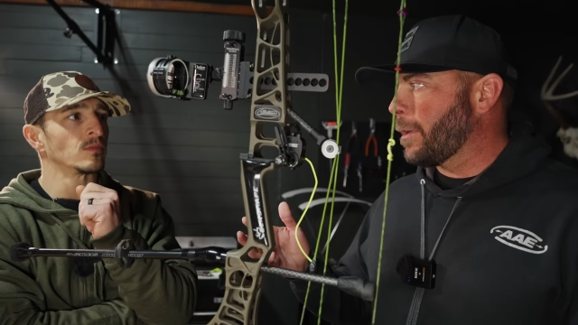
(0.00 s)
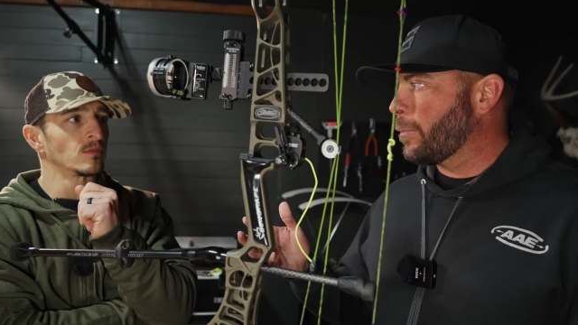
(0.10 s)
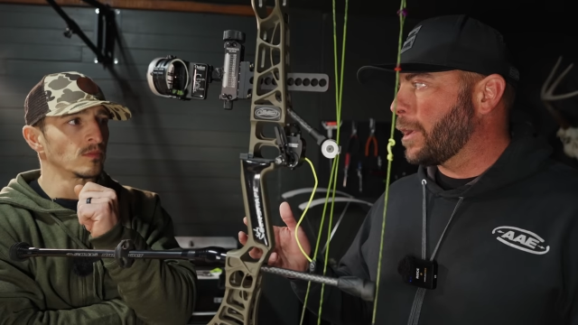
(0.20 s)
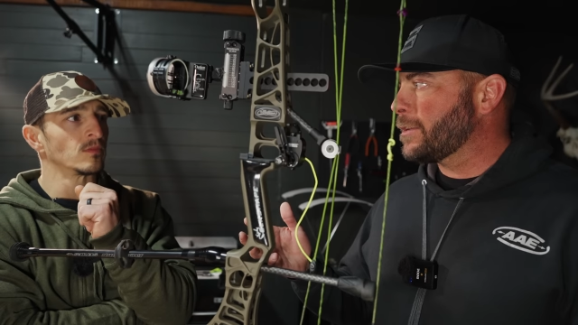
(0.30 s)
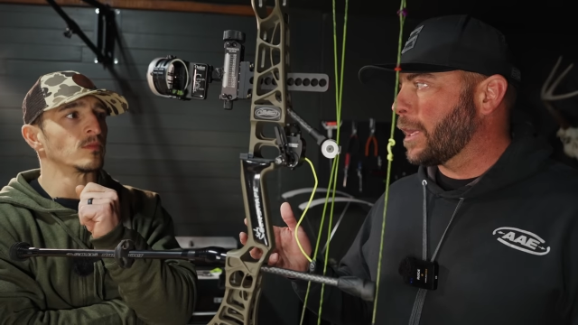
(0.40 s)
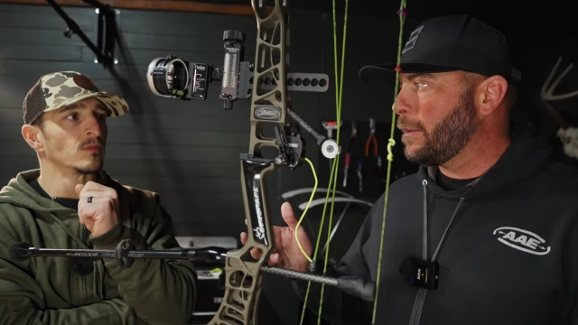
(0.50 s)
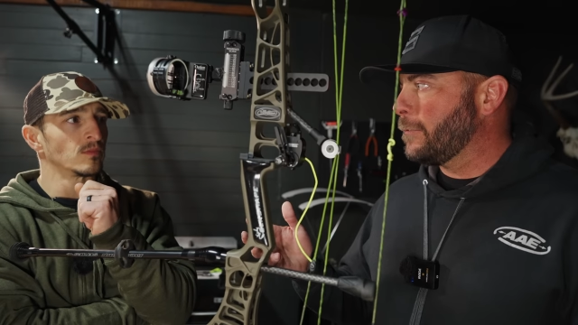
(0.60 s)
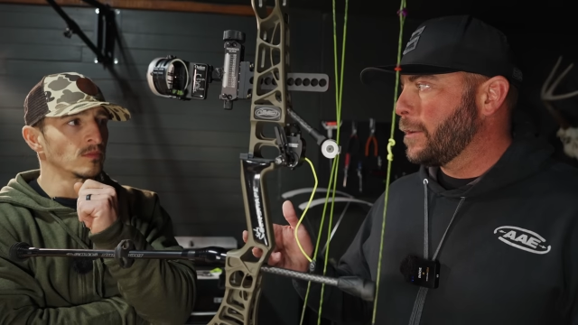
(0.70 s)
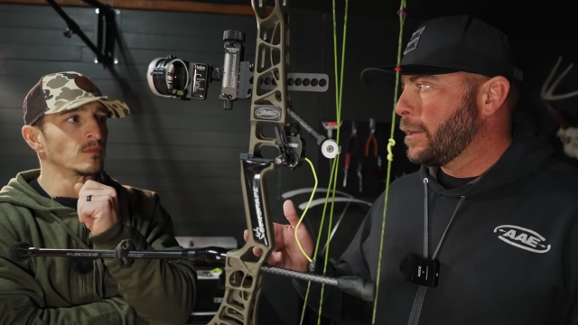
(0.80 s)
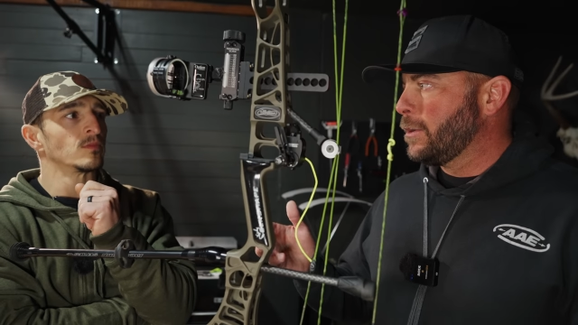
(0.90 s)
Speaker 1: about brace
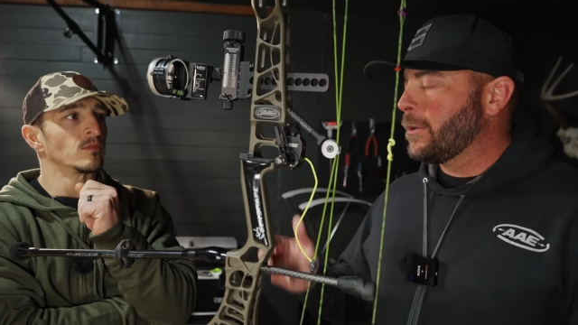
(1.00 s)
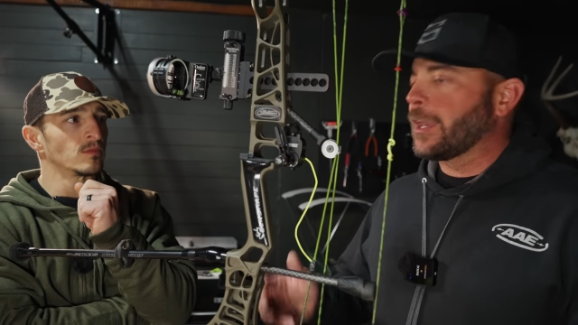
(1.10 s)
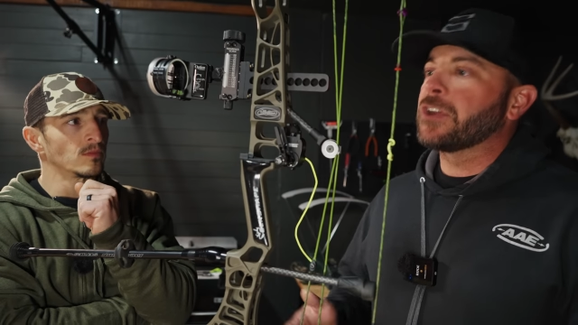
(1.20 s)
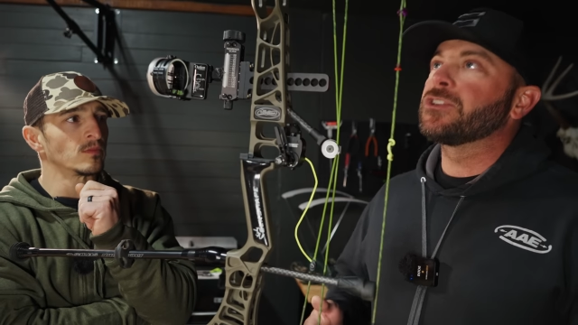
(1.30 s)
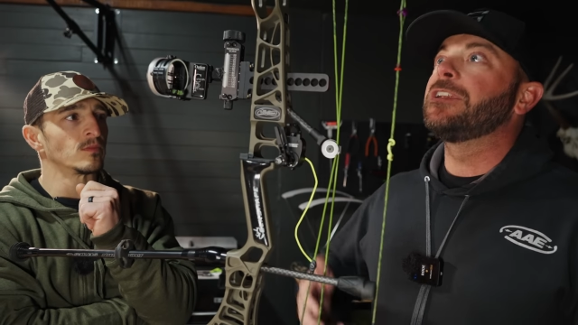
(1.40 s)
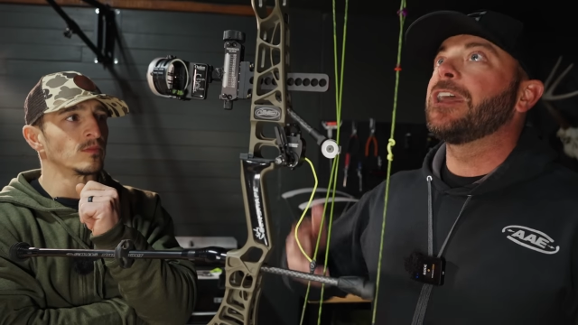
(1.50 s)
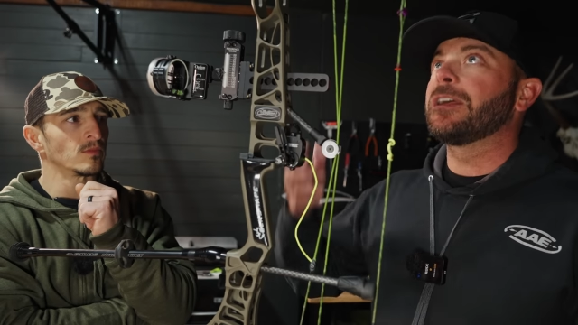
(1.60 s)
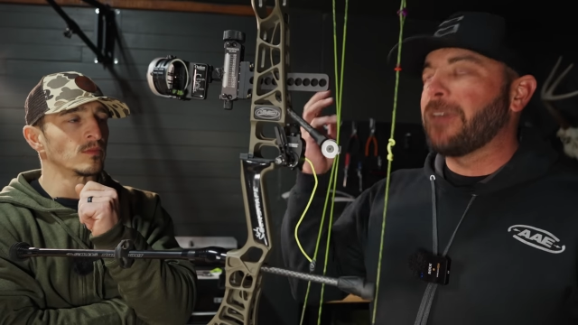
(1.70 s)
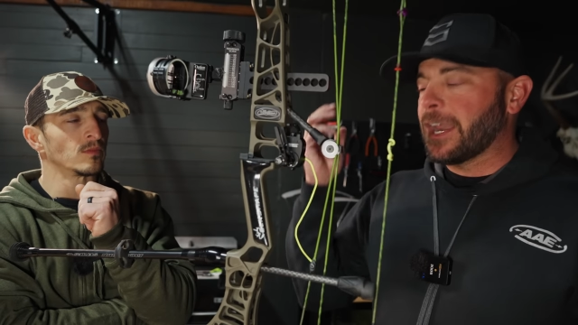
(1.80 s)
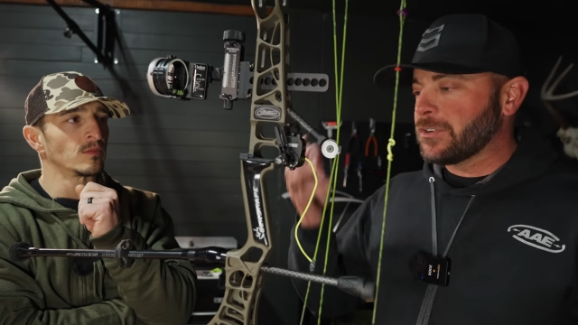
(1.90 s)
height. You can actually
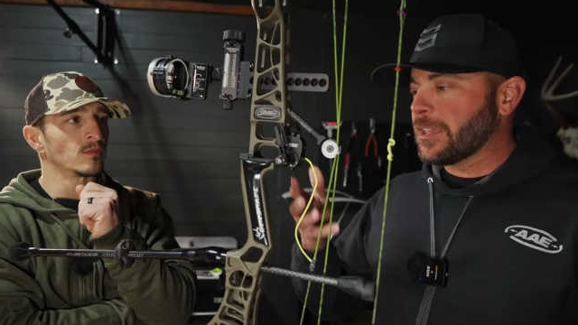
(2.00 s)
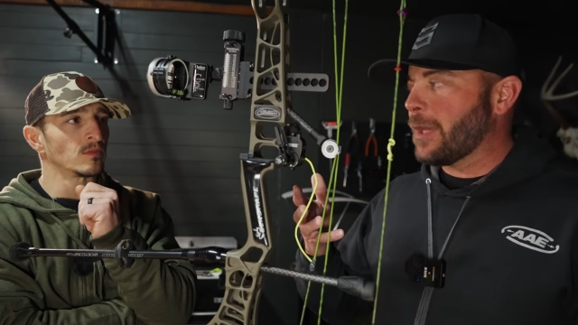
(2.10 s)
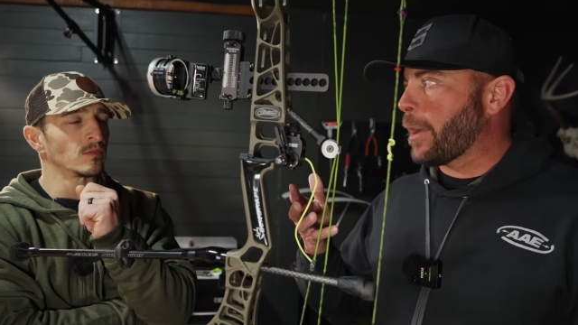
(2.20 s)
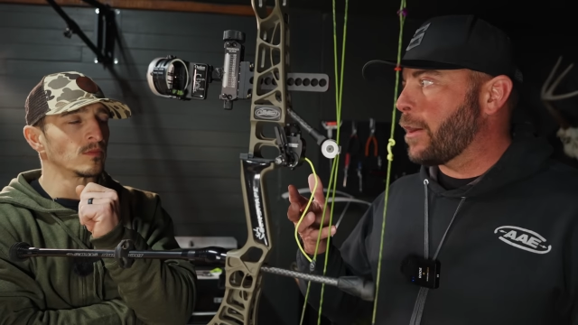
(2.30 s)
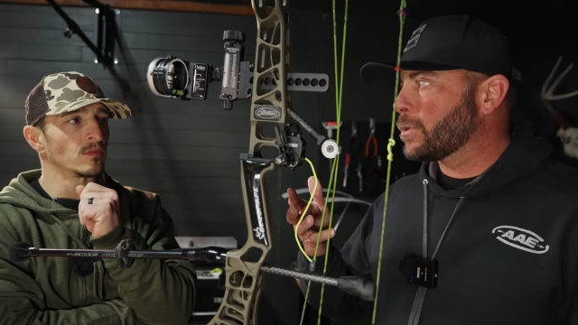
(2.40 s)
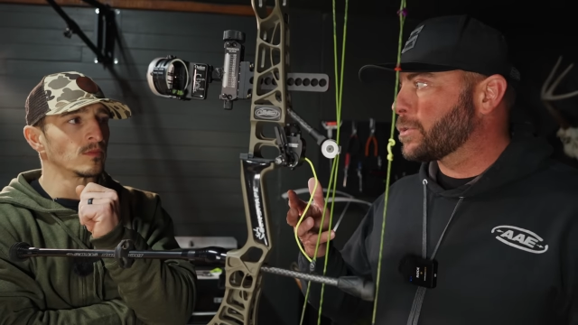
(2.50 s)
take advantage of that power